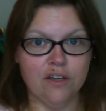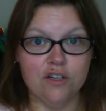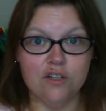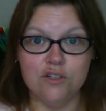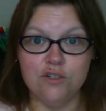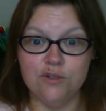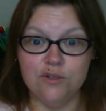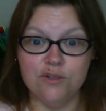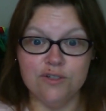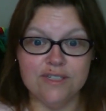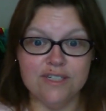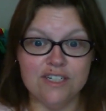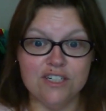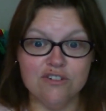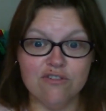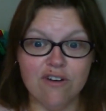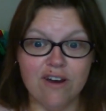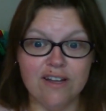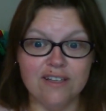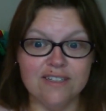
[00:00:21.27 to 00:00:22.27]
Do you see
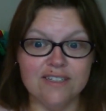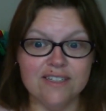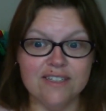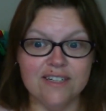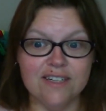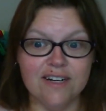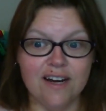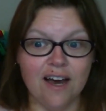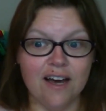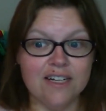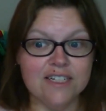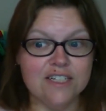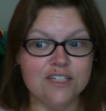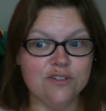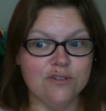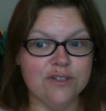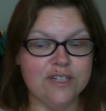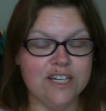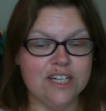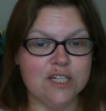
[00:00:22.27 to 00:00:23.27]
trends that aren't in
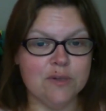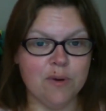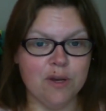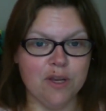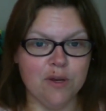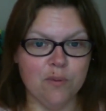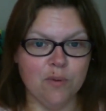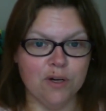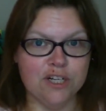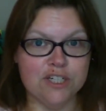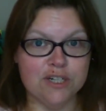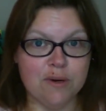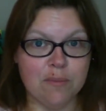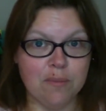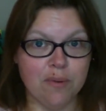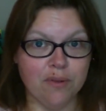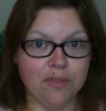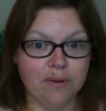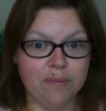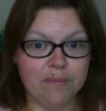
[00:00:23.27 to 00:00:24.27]
your niche but you want to
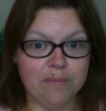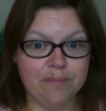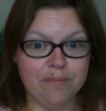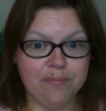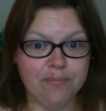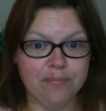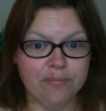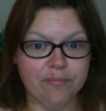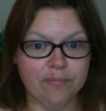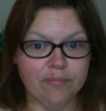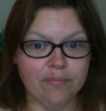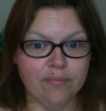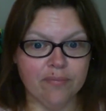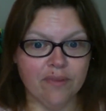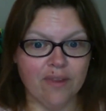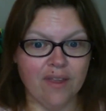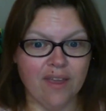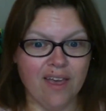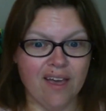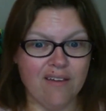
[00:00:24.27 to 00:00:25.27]
jump on them?
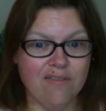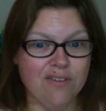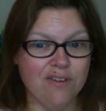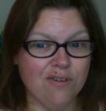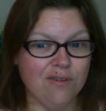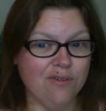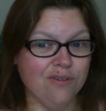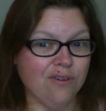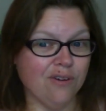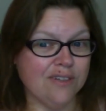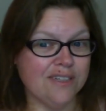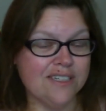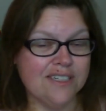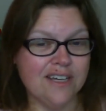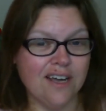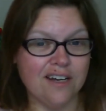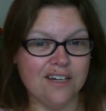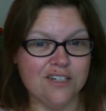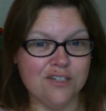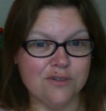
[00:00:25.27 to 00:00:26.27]
Have you not
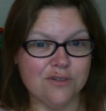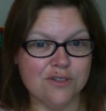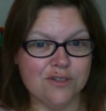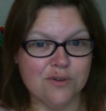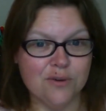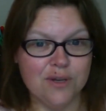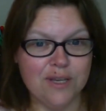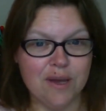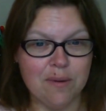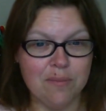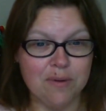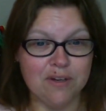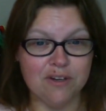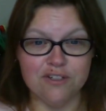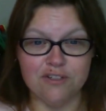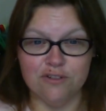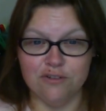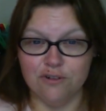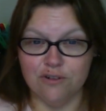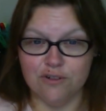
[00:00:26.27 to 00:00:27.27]
started your store yet
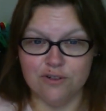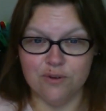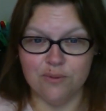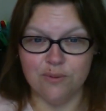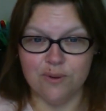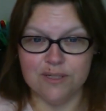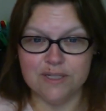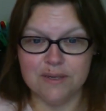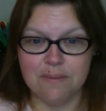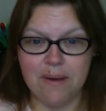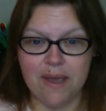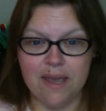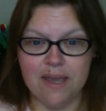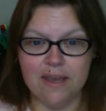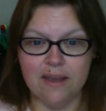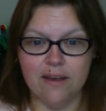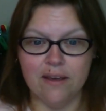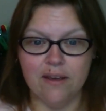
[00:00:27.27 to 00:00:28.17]
because you're not sure what to make?